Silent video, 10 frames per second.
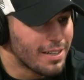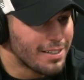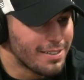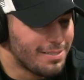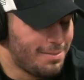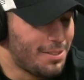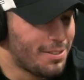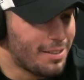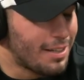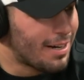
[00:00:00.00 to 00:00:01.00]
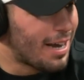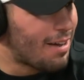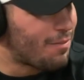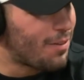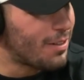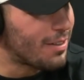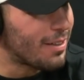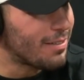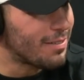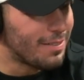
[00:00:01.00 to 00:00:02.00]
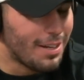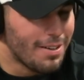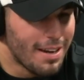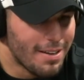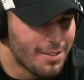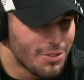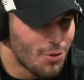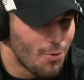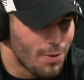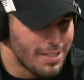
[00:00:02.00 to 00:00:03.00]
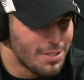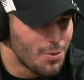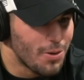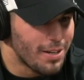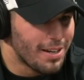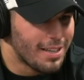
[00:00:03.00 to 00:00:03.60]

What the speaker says: Like, you're there to have fun. They're there. They're so into it.